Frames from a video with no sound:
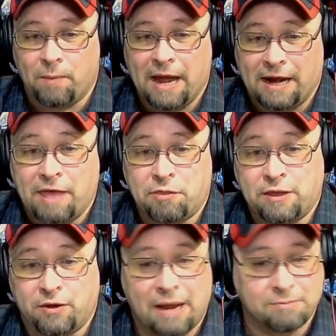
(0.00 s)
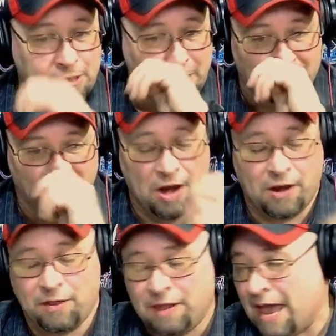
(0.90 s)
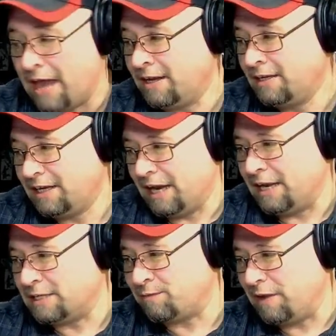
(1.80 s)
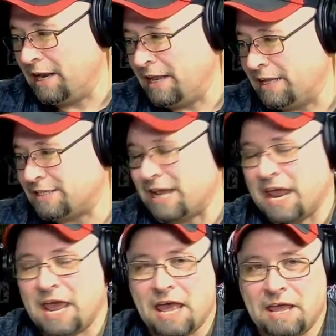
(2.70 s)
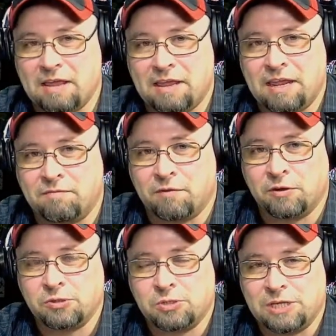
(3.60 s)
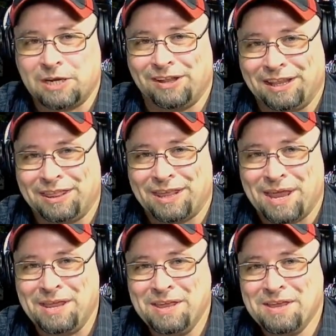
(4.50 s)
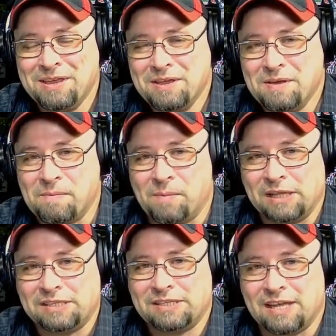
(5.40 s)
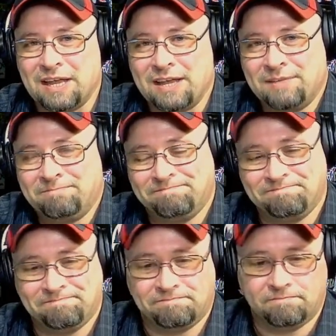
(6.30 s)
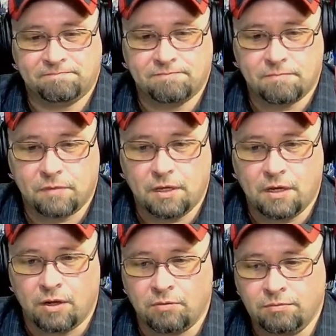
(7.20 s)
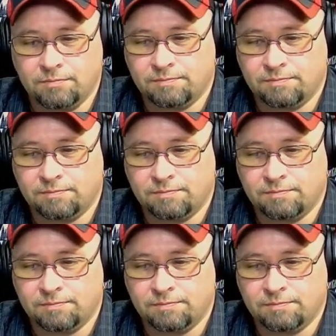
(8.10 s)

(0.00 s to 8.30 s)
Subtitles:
Biden. I think you're absolutely right on that. It is a virtue signaling thing, but you know,